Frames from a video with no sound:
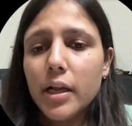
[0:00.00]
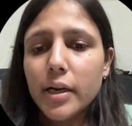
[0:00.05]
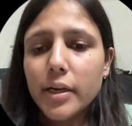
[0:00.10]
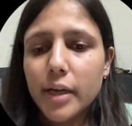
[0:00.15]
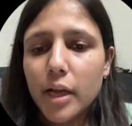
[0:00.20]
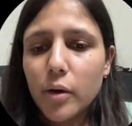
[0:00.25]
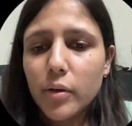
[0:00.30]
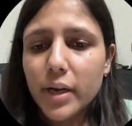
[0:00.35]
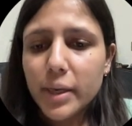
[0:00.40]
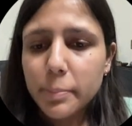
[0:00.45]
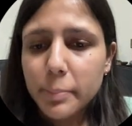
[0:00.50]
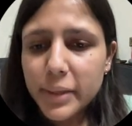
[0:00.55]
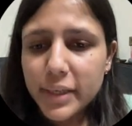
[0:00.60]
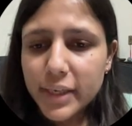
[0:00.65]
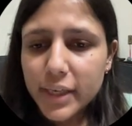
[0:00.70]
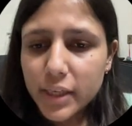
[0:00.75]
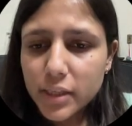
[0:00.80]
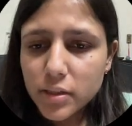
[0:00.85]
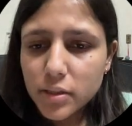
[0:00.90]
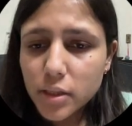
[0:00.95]
Now let me
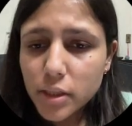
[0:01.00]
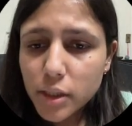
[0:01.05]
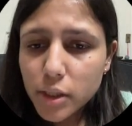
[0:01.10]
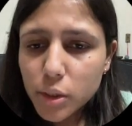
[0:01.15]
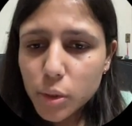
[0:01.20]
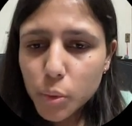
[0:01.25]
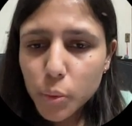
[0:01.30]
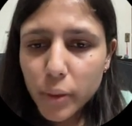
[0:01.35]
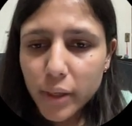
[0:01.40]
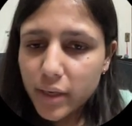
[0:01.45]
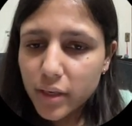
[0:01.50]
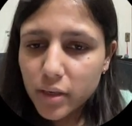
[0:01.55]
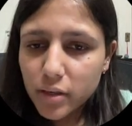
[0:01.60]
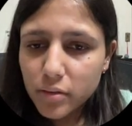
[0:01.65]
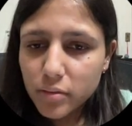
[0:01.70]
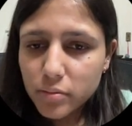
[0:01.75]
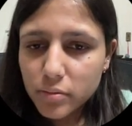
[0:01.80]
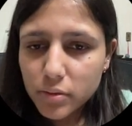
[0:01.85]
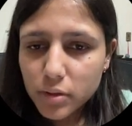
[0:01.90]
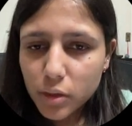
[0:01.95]
take the
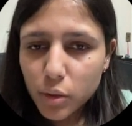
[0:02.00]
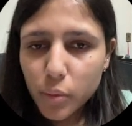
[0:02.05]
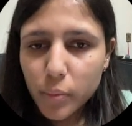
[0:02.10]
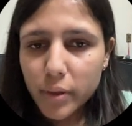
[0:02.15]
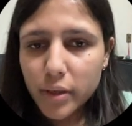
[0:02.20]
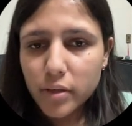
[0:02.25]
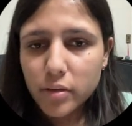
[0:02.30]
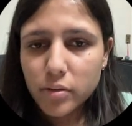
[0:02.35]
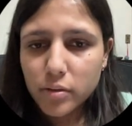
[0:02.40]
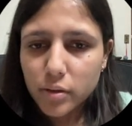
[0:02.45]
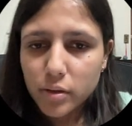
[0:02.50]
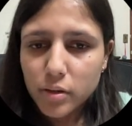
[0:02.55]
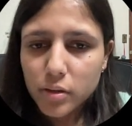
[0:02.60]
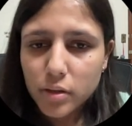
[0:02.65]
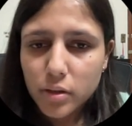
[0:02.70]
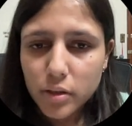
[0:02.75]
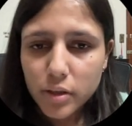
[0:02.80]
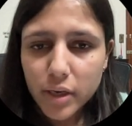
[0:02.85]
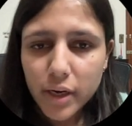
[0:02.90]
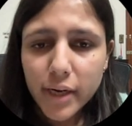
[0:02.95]
2NN over here,
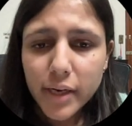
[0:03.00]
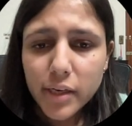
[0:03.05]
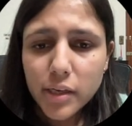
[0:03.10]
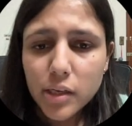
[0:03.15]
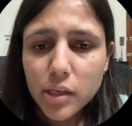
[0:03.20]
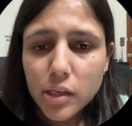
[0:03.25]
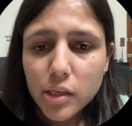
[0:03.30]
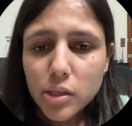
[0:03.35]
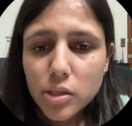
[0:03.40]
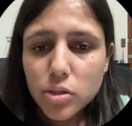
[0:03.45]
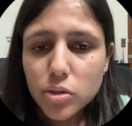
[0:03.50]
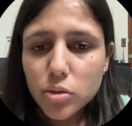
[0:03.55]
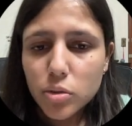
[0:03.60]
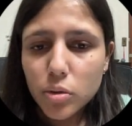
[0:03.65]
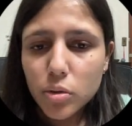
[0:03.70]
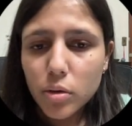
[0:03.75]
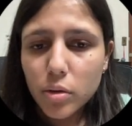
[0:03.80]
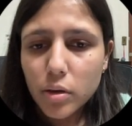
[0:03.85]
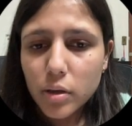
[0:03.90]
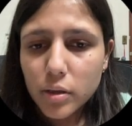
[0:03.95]
right?
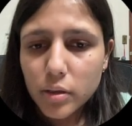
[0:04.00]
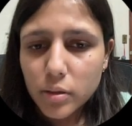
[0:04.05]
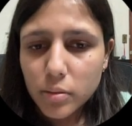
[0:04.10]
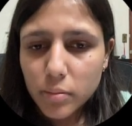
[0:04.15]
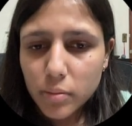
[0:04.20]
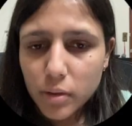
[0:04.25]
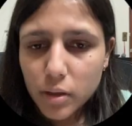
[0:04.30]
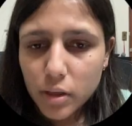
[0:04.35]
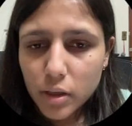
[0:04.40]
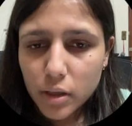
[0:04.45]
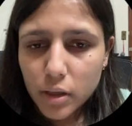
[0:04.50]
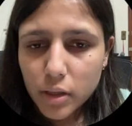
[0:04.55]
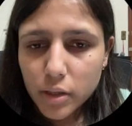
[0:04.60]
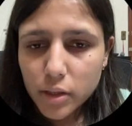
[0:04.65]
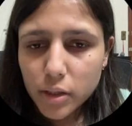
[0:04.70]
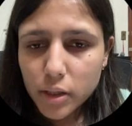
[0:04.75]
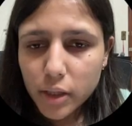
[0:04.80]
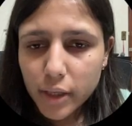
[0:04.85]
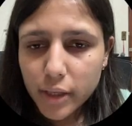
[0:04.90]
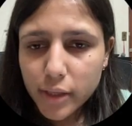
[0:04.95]
So
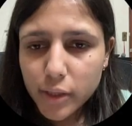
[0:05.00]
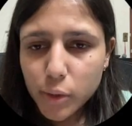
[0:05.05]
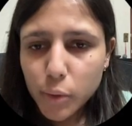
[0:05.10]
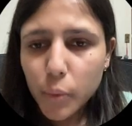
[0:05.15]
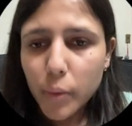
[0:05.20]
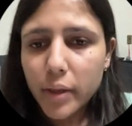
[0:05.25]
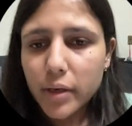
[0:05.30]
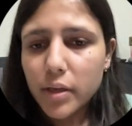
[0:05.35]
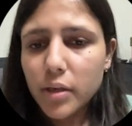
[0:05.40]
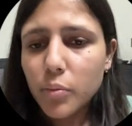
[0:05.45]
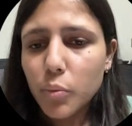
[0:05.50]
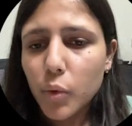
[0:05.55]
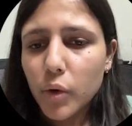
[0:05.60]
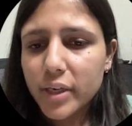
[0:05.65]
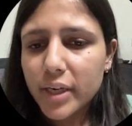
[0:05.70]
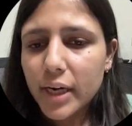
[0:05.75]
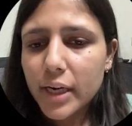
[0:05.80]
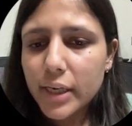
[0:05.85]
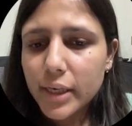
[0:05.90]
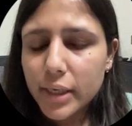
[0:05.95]
in 2NN,
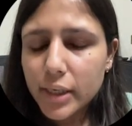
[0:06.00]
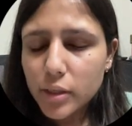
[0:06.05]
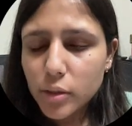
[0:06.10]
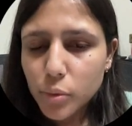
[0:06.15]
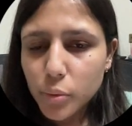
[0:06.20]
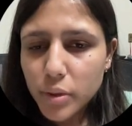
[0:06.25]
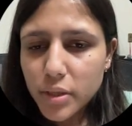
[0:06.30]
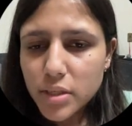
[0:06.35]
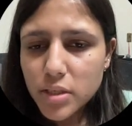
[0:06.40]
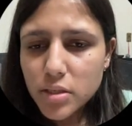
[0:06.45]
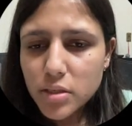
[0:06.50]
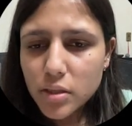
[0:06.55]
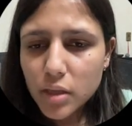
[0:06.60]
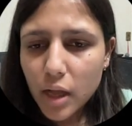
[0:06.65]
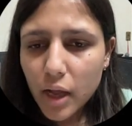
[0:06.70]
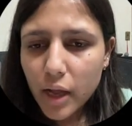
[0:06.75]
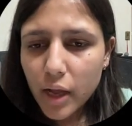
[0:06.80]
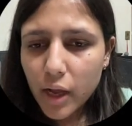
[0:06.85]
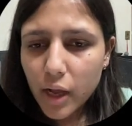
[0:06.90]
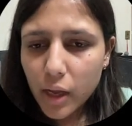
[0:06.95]
what I'll do is
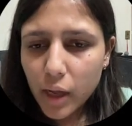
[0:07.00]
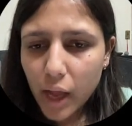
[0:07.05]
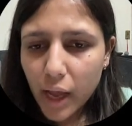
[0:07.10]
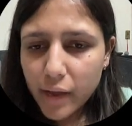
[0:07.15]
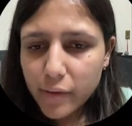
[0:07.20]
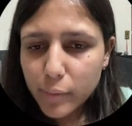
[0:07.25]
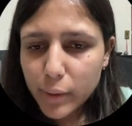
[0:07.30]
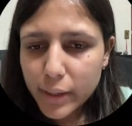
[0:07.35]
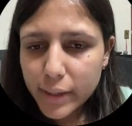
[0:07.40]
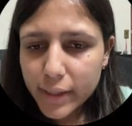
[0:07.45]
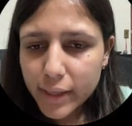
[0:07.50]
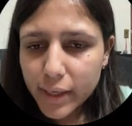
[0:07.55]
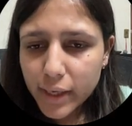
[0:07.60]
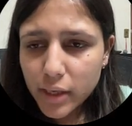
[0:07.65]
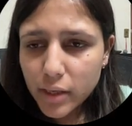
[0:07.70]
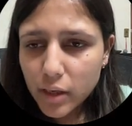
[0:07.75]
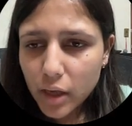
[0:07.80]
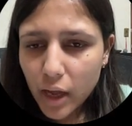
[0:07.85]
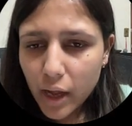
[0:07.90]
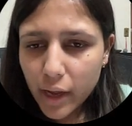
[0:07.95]
I will
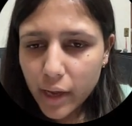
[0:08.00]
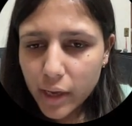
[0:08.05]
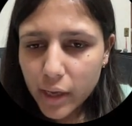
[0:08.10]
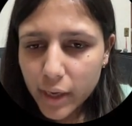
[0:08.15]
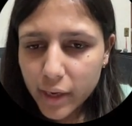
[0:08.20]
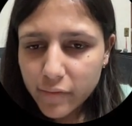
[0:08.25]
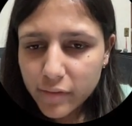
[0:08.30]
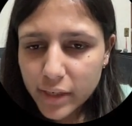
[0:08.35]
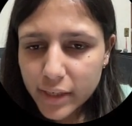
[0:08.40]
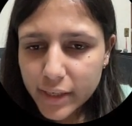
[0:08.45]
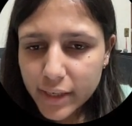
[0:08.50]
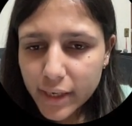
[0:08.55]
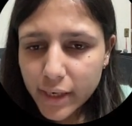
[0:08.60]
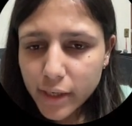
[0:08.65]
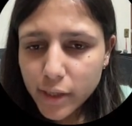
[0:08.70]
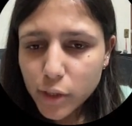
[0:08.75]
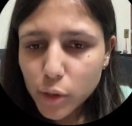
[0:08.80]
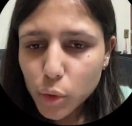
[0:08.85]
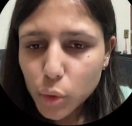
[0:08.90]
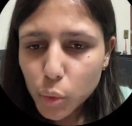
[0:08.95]
take
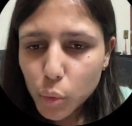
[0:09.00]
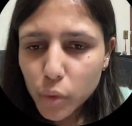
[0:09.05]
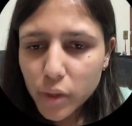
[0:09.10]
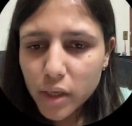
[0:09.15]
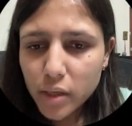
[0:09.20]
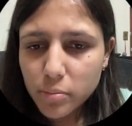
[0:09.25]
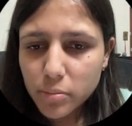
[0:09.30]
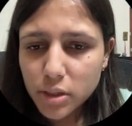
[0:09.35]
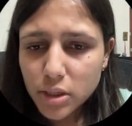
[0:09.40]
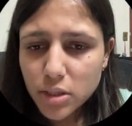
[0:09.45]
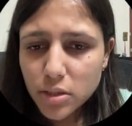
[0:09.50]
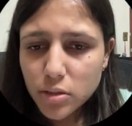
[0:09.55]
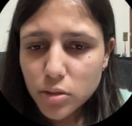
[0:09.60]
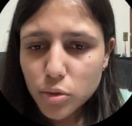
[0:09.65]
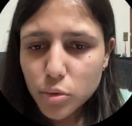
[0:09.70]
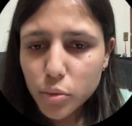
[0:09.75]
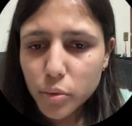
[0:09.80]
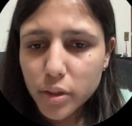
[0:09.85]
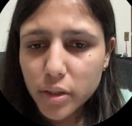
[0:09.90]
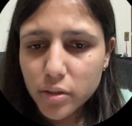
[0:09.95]
two
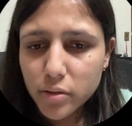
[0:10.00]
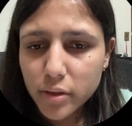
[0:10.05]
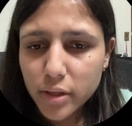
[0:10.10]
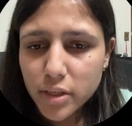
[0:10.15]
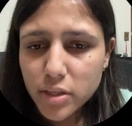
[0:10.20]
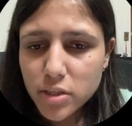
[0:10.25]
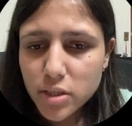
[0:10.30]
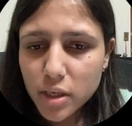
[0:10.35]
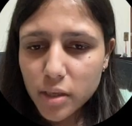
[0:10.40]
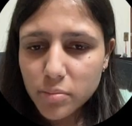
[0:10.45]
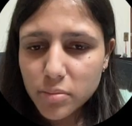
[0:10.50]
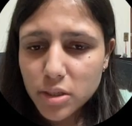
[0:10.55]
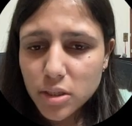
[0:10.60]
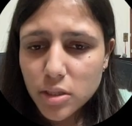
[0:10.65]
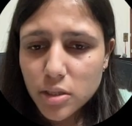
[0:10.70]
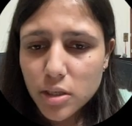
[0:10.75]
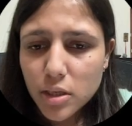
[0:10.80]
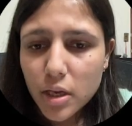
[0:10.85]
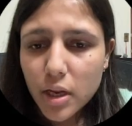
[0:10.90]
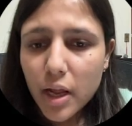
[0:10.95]
nearest
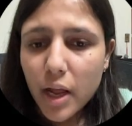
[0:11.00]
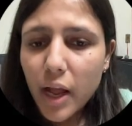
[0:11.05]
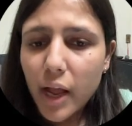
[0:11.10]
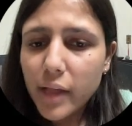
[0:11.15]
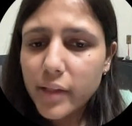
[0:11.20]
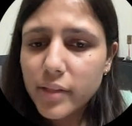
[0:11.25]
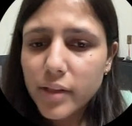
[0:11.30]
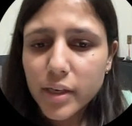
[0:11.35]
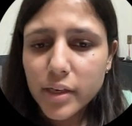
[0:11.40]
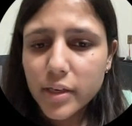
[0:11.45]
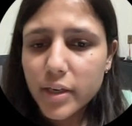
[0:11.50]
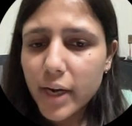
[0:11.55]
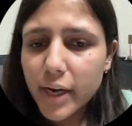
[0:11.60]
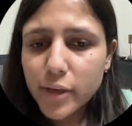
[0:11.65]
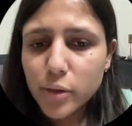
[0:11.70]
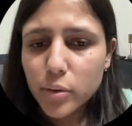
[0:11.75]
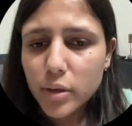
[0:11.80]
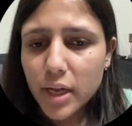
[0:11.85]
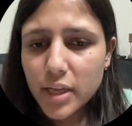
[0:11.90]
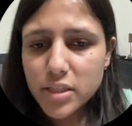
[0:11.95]
neighbors, and then try
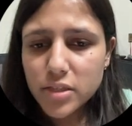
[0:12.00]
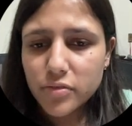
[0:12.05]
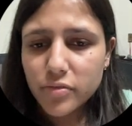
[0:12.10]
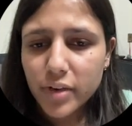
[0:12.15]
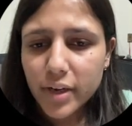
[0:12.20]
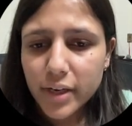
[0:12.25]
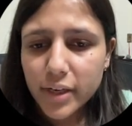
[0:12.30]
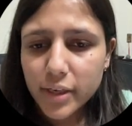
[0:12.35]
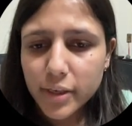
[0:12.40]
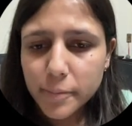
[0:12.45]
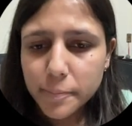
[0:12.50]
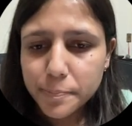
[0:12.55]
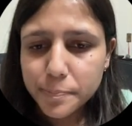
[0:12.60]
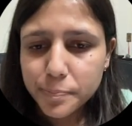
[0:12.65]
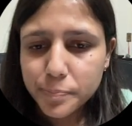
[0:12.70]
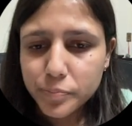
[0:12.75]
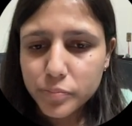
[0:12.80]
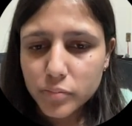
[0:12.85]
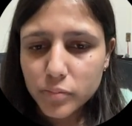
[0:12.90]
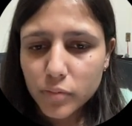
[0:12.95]
to classify it.
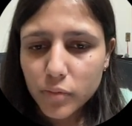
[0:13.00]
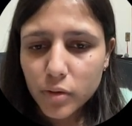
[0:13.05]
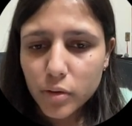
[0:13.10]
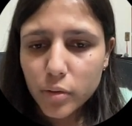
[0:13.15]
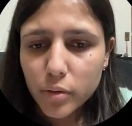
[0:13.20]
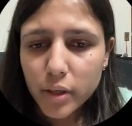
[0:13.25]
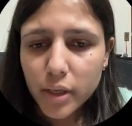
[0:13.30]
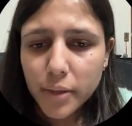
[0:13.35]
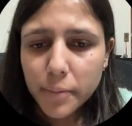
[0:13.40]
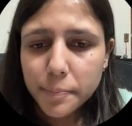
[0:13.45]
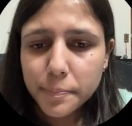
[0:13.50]
Okay.